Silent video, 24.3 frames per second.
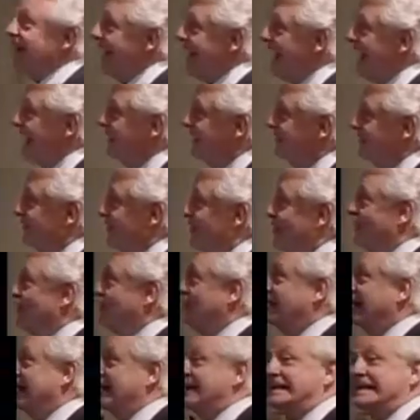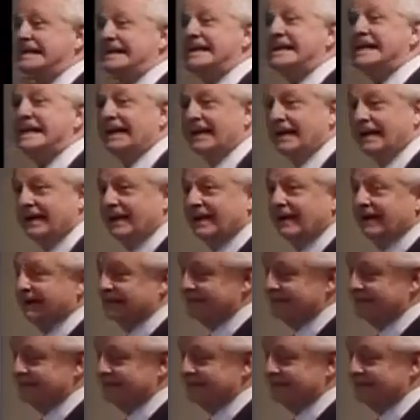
iPhone X.